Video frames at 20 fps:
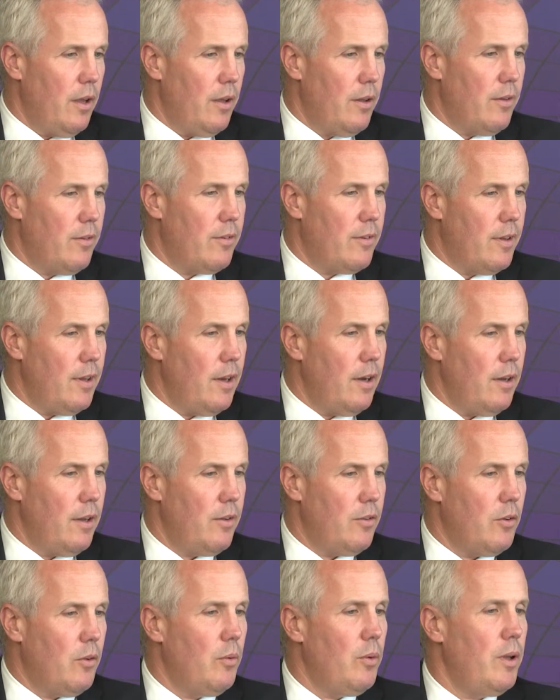still is
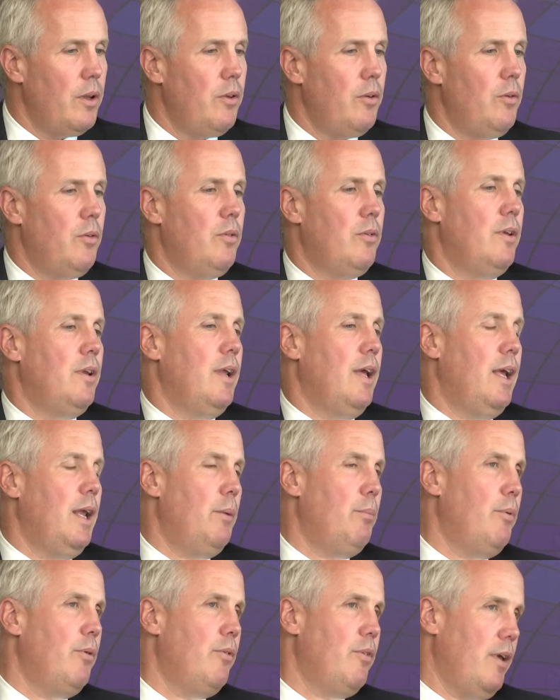only used in
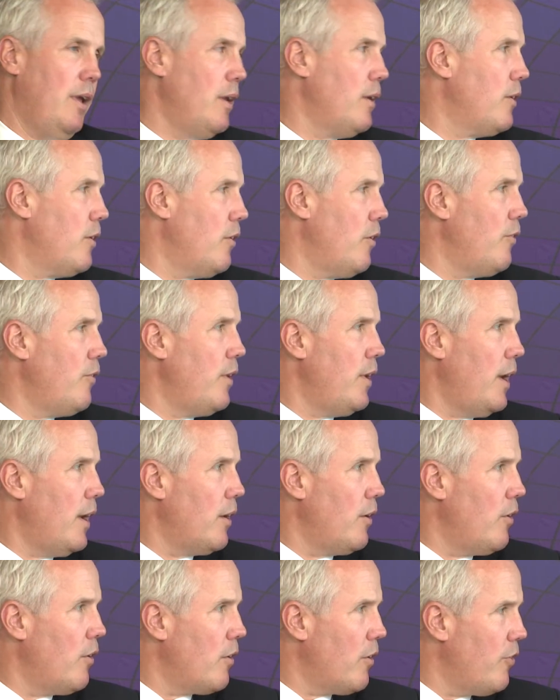8% of the
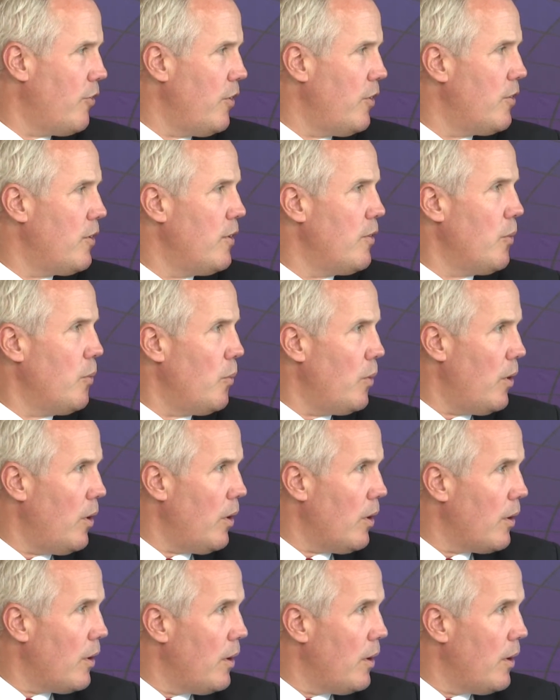angiographies in the world.